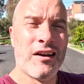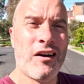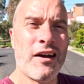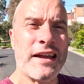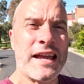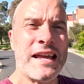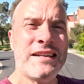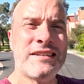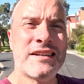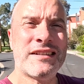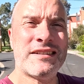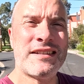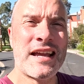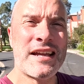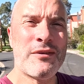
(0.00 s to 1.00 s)
I
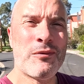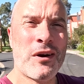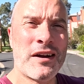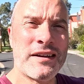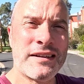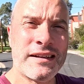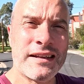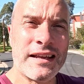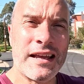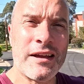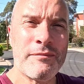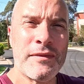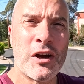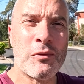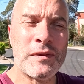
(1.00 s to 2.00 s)
ended day 1
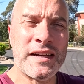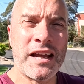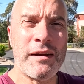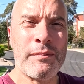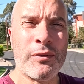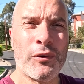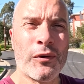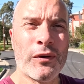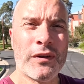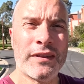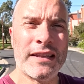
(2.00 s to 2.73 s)
at Melbourne Airport